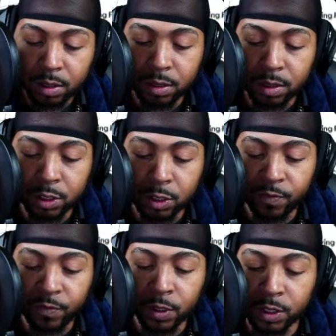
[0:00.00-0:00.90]
So if
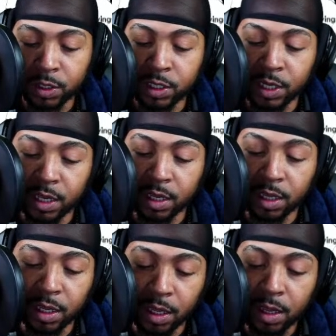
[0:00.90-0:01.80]
you can take,
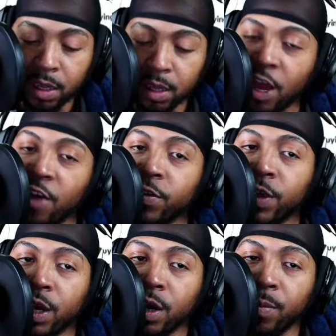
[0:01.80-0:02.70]
If you
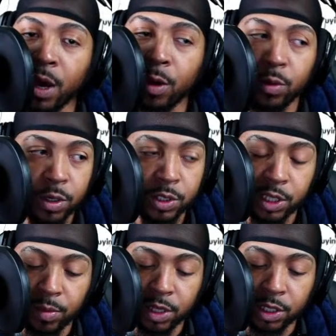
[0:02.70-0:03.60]
think about your
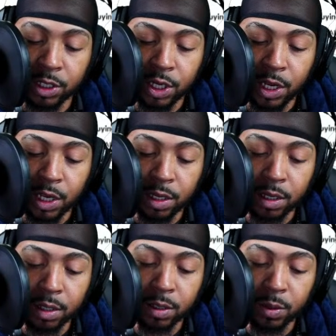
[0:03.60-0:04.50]
stimulus check,
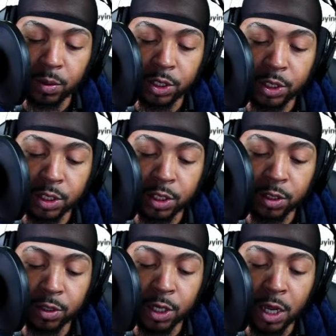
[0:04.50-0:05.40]
which is
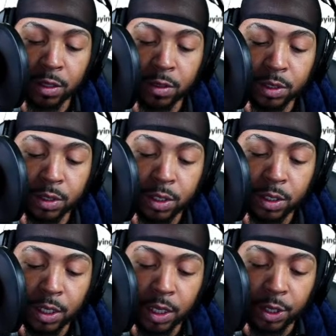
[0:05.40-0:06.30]
$600,
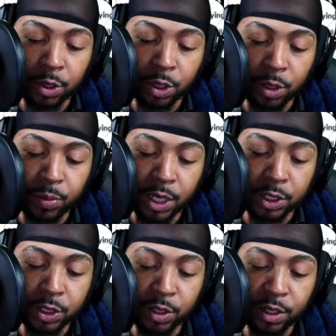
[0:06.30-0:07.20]
and you can put it
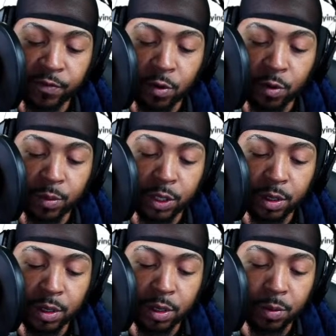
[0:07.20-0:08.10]
into this formula
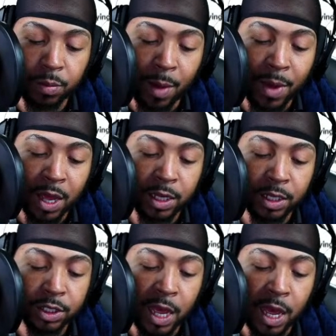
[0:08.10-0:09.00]
by buying
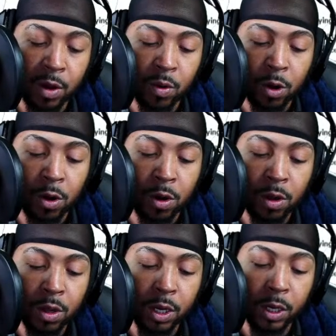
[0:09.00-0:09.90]
just alcohol,
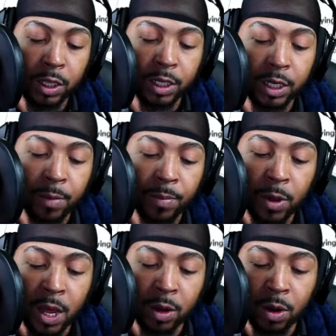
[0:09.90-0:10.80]
cleaning up on
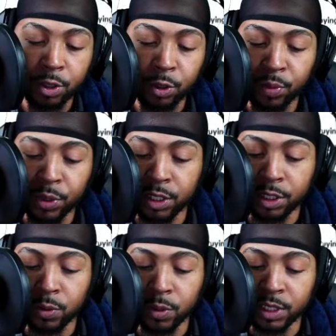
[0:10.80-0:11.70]
alcohol, you put it
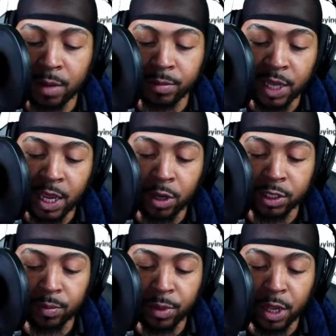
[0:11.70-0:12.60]
into a ×8
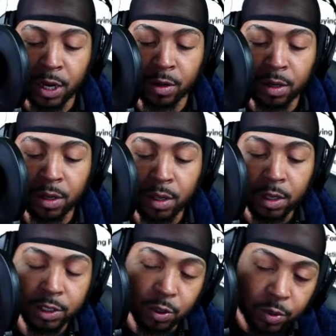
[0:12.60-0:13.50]
multiplier.
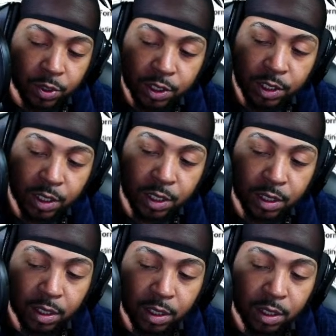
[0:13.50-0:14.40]
So once again,
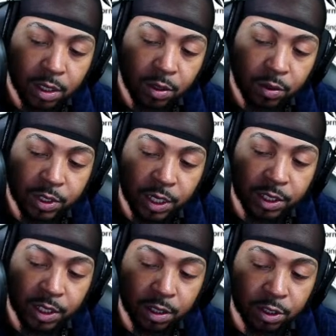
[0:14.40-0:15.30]
you take
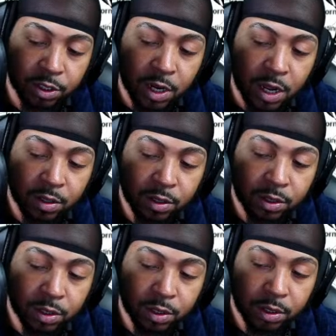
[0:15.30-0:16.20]

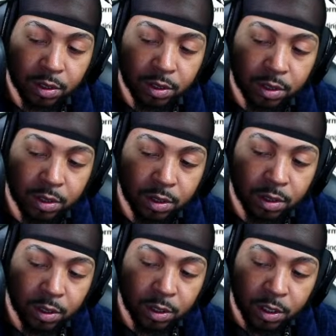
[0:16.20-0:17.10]
$600
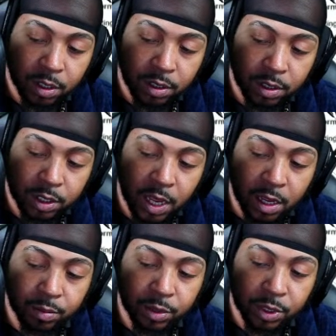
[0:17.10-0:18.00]

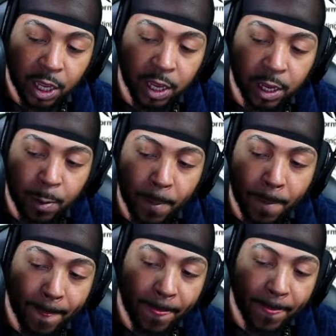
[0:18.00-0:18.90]
times 8.
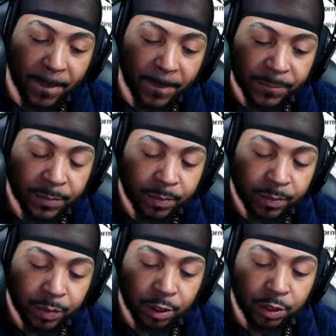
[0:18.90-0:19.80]

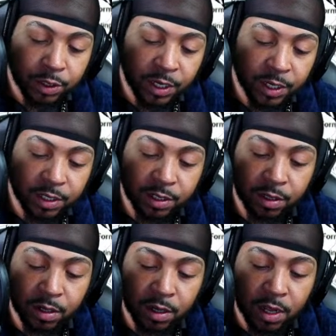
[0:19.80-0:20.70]
You take
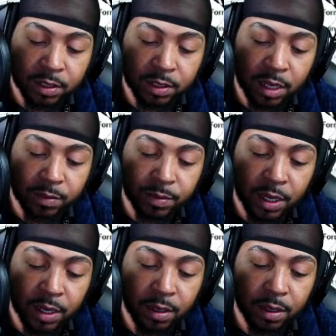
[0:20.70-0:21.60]
$600 times
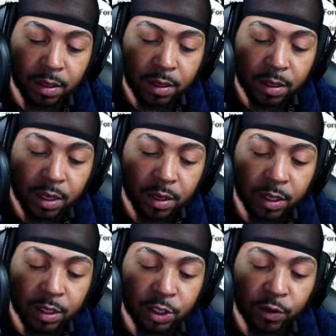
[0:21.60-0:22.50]
8. That
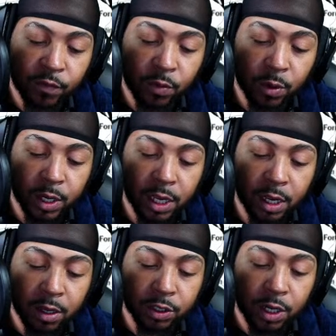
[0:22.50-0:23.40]
gives you
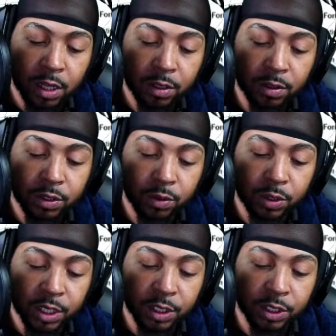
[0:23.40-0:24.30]
$4,800. So you
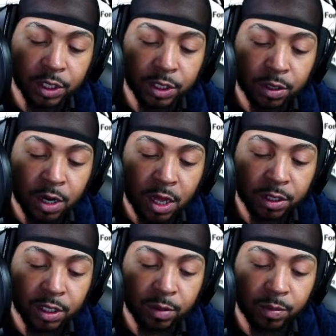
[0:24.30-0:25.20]
take a $600
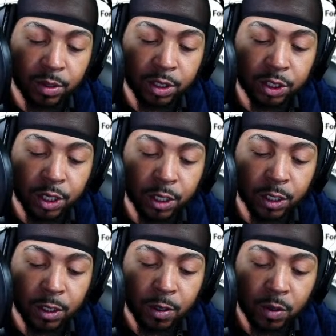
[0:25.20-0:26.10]
stimulus check
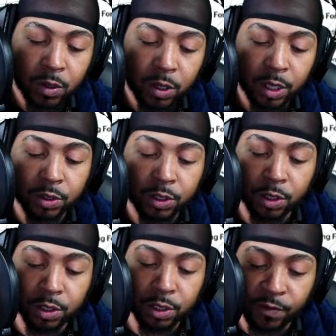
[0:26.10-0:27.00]
and you turn it
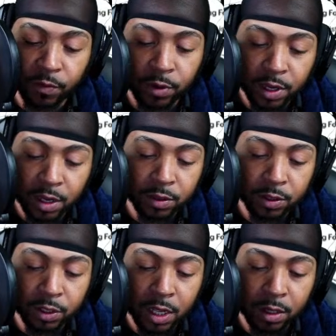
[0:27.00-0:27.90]
into
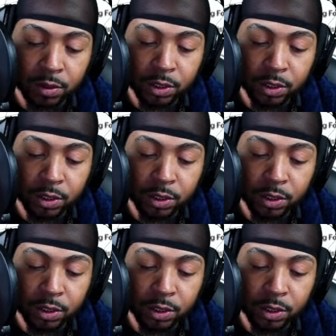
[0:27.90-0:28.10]
$4,800 with